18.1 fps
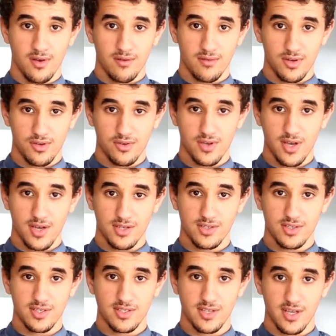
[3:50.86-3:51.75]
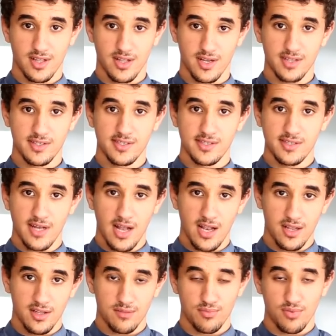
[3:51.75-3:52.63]
And you can't just say that it's
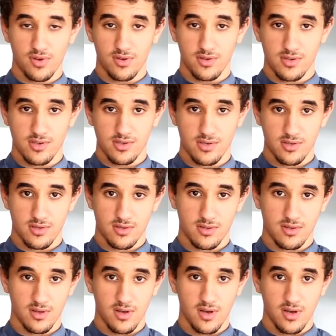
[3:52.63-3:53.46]
talent because